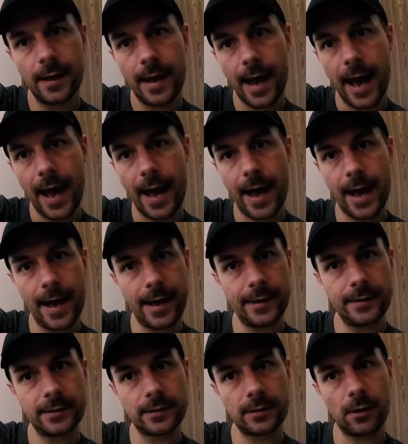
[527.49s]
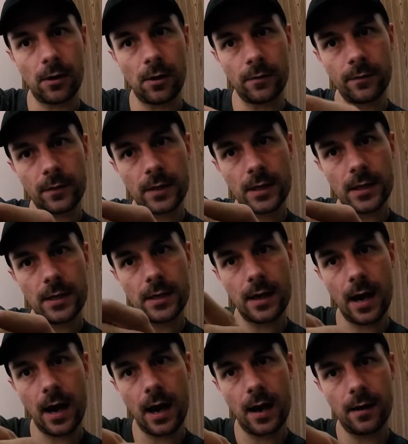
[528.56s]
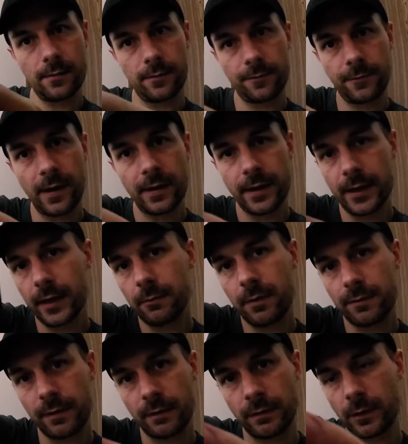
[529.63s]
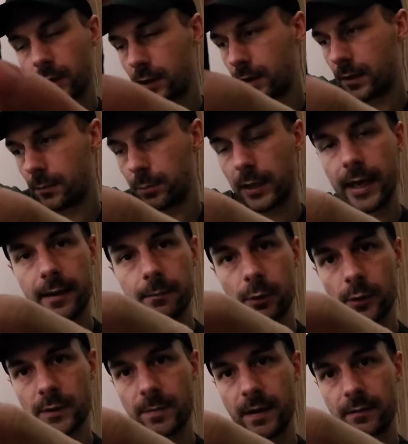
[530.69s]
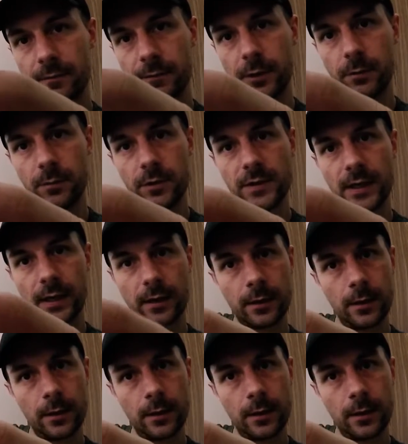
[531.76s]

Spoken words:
And on the front here, we've even got a play and pause button for your music.